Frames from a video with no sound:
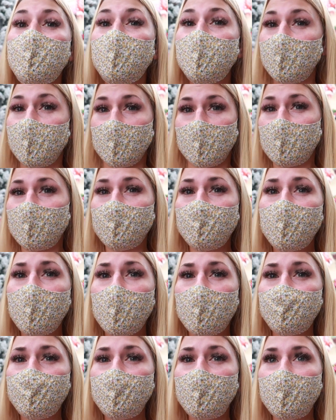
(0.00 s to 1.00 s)
But I am
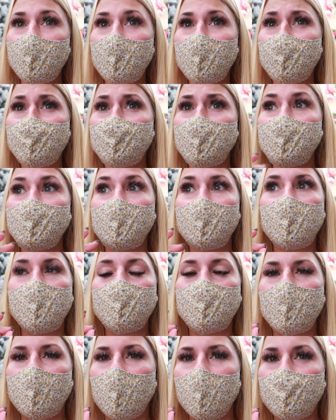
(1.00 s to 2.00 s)
confident enough to say
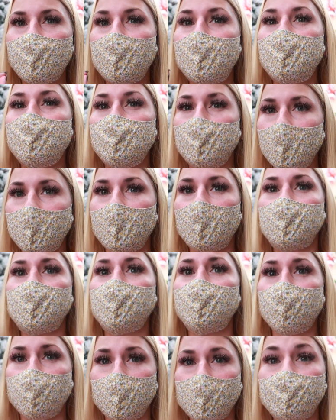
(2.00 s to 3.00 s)
that they have the
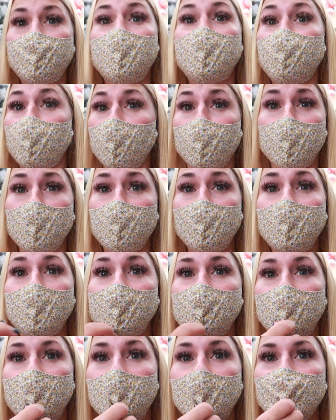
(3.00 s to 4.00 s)
biggest Christmas ornament
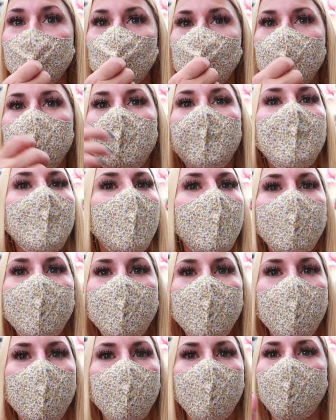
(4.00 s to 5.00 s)
selection. Any
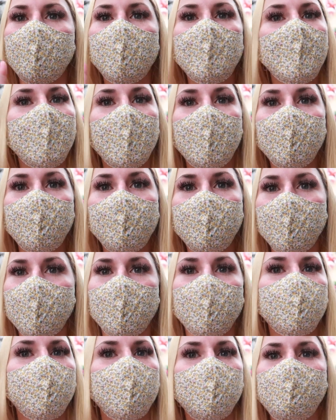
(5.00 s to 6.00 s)
color, any
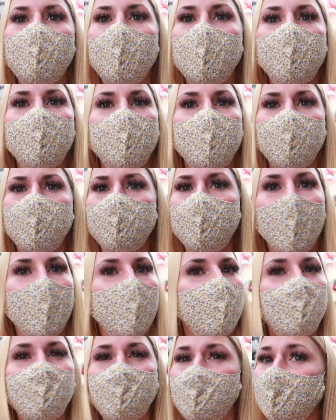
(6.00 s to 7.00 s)
finish, sparkly, matte,
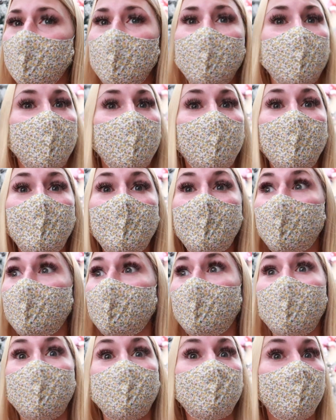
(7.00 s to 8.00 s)
satin,
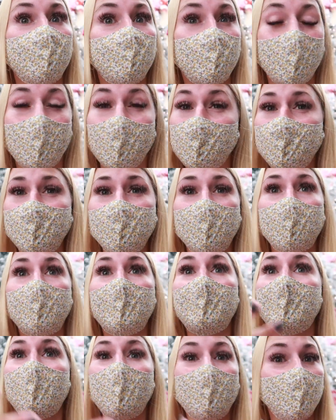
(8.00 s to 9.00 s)
glass, plastic,
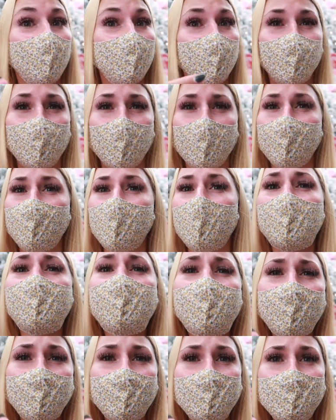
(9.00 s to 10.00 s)
any shape,
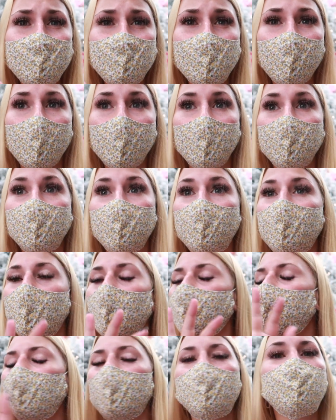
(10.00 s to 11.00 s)
any theme you want to do. They
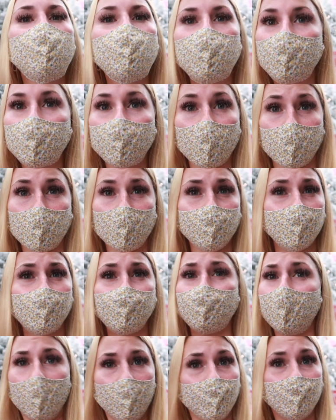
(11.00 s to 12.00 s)
have hundreds of ornaments
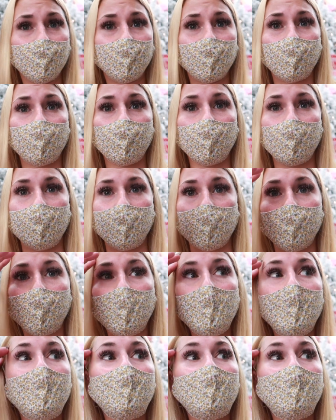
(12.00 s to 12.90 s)
for every single theme.